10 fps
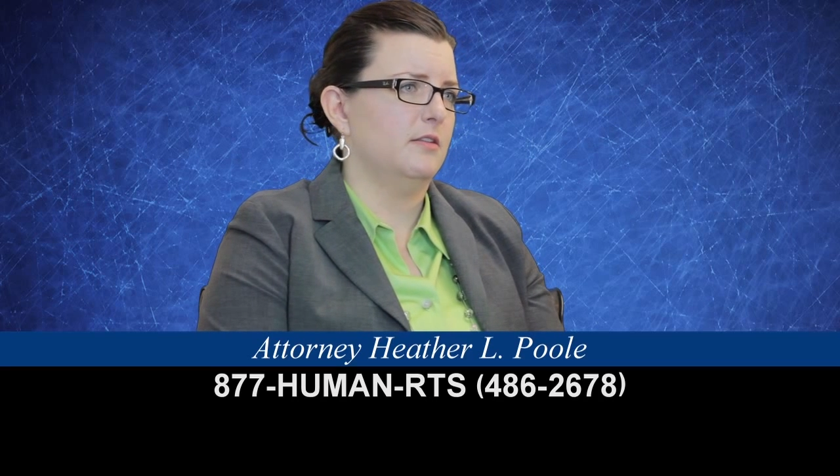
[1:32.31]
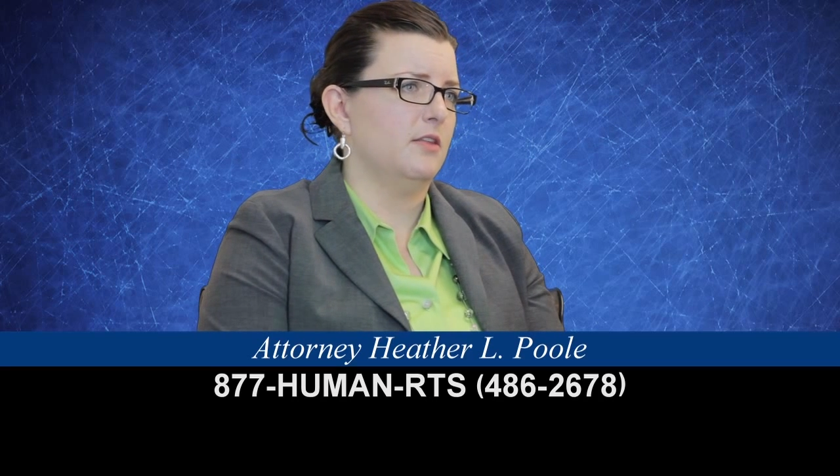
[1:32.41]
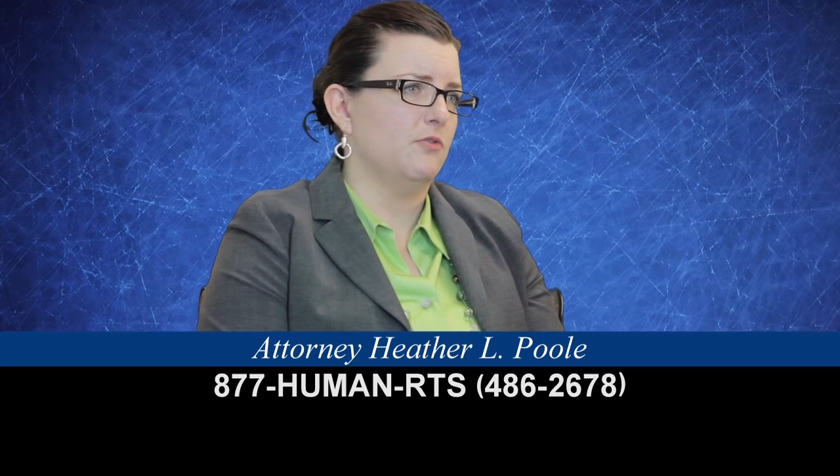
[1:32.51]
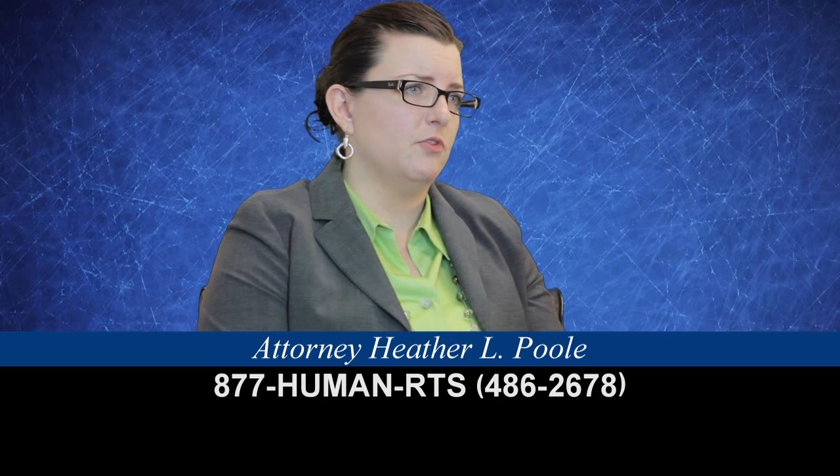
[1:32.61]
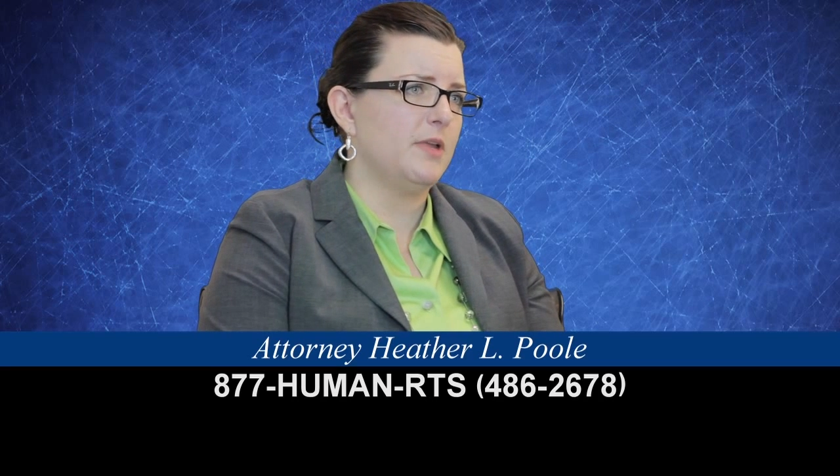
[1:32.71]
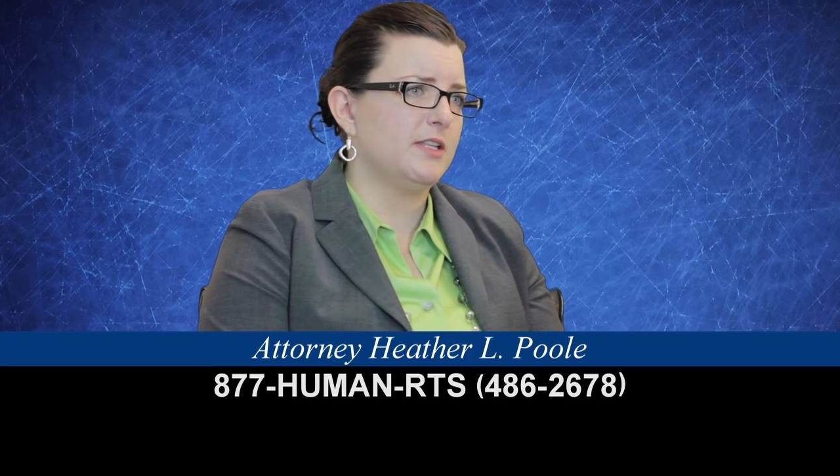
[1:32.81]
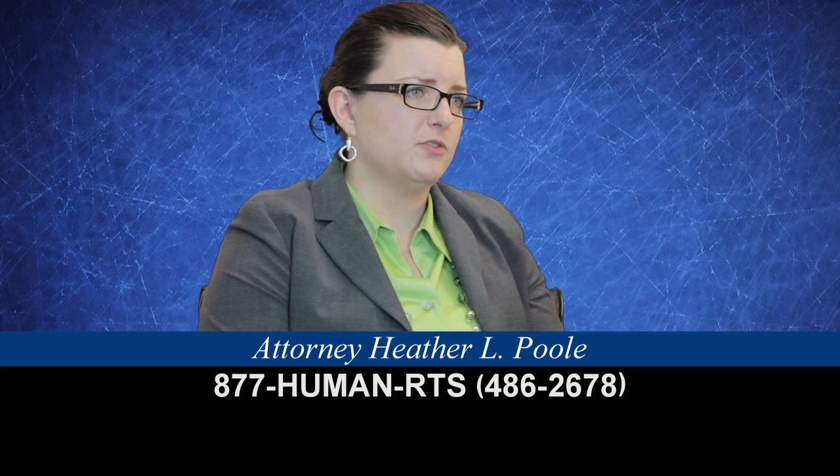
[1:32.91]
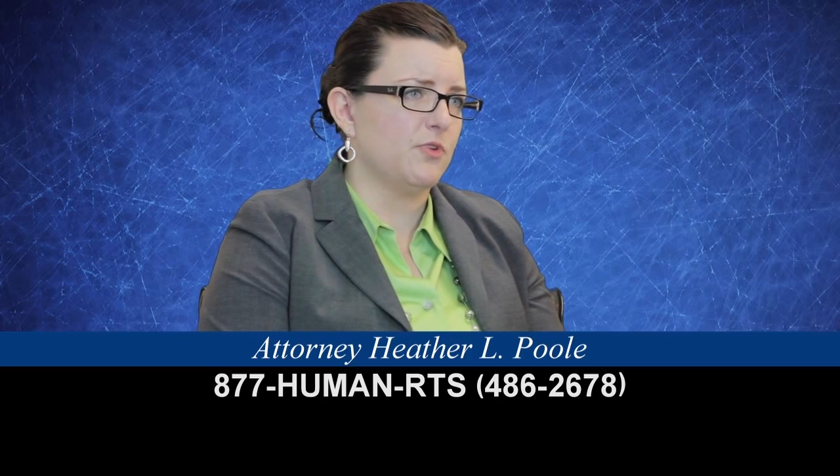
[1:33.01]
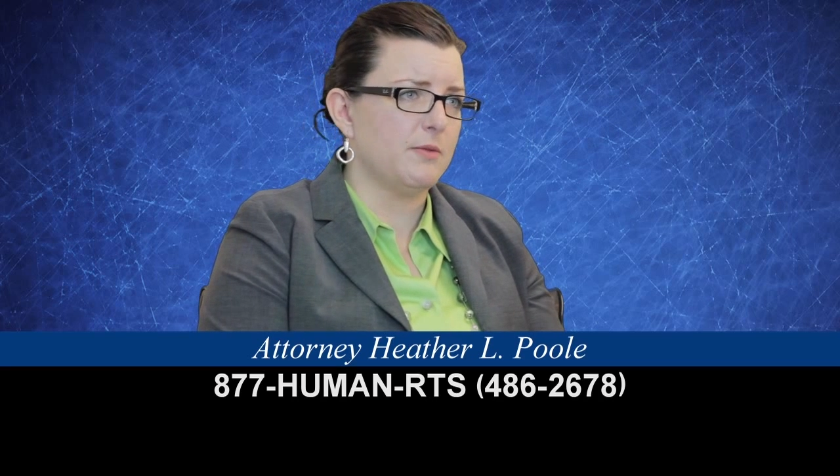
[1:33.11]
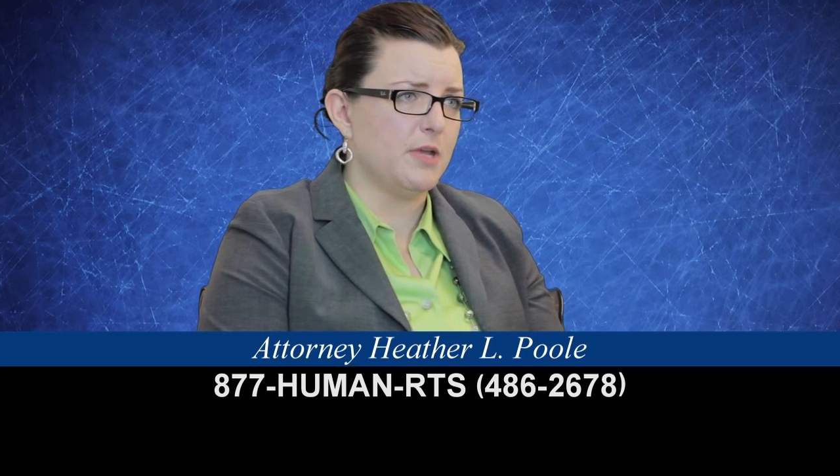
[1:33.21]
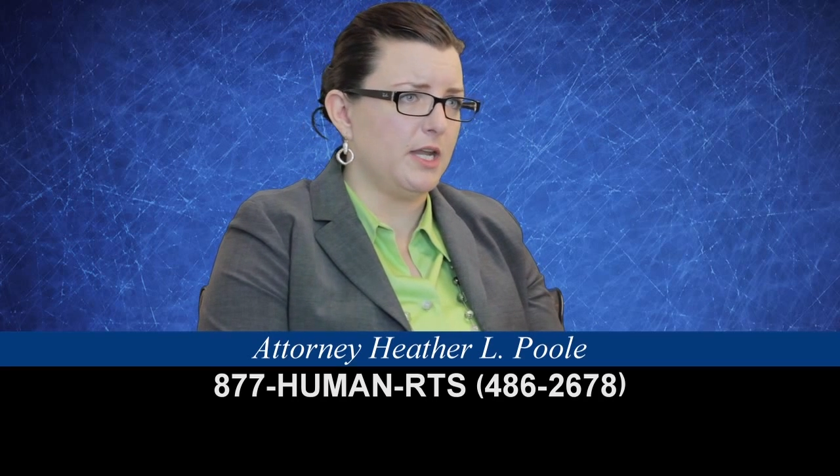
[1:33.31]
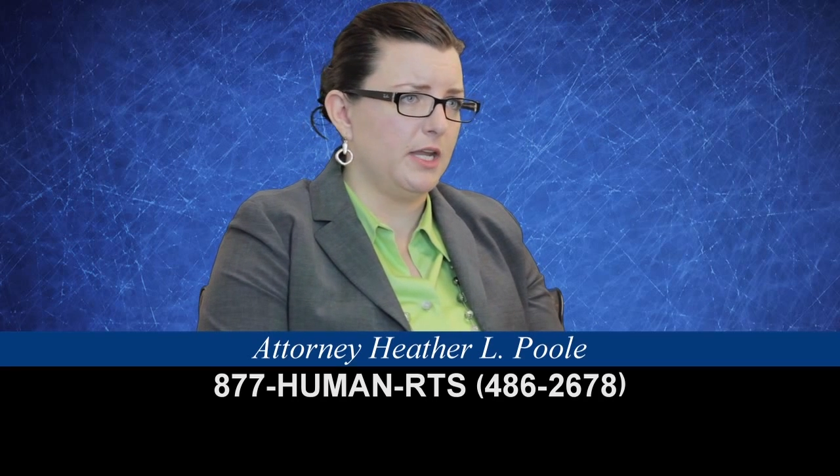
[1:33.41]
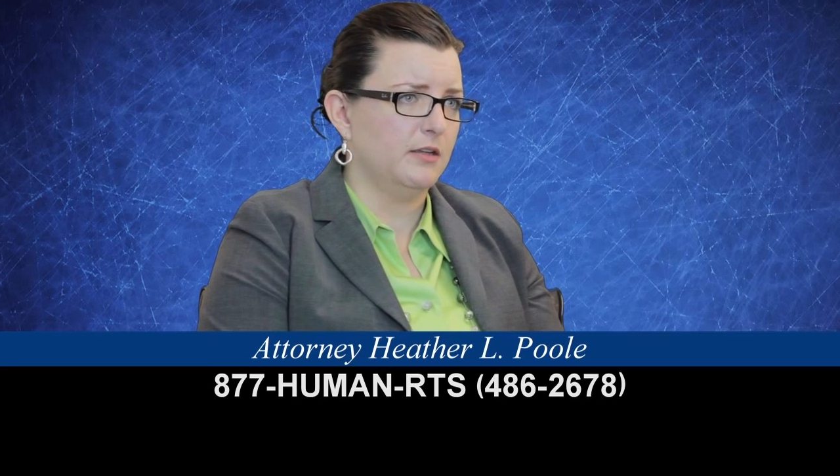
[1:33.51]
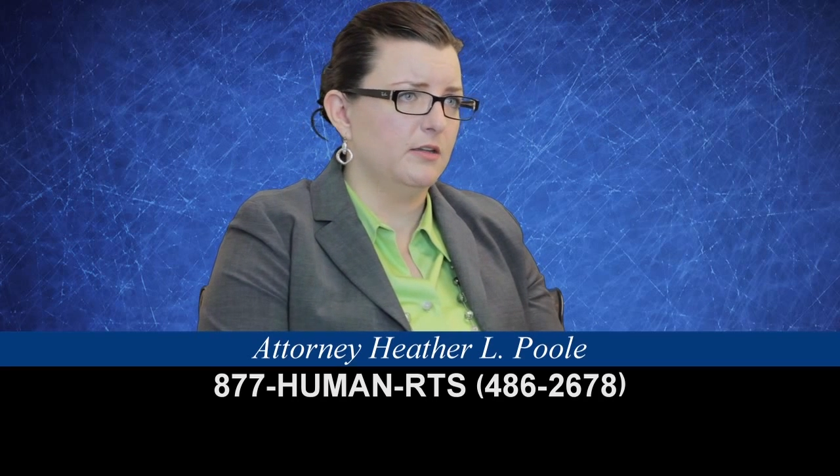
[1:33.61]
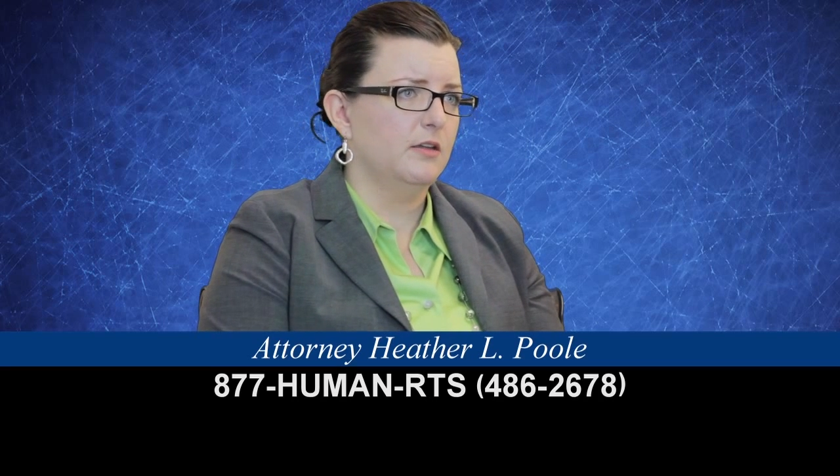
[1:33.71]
their roommates' rent money,